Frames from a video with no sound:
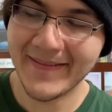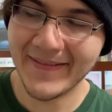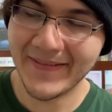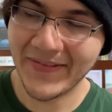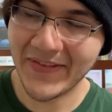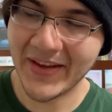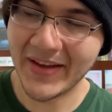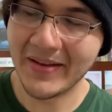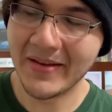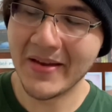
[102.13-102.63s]

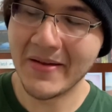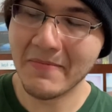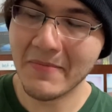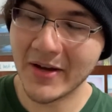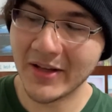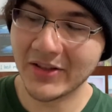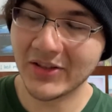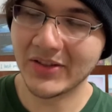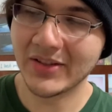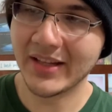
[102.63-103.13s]
the
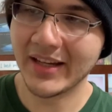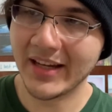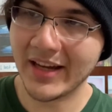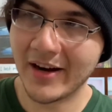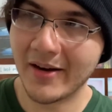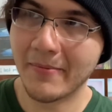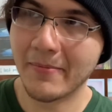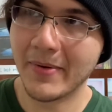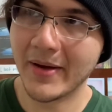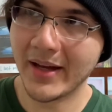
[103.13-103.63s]
image they
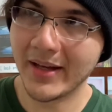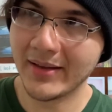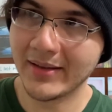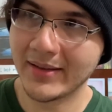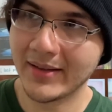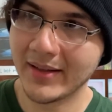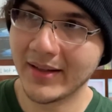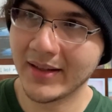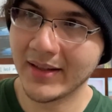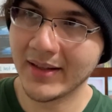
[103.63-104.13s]
are
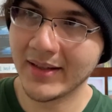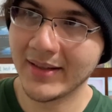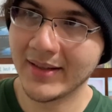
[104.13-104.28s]
painting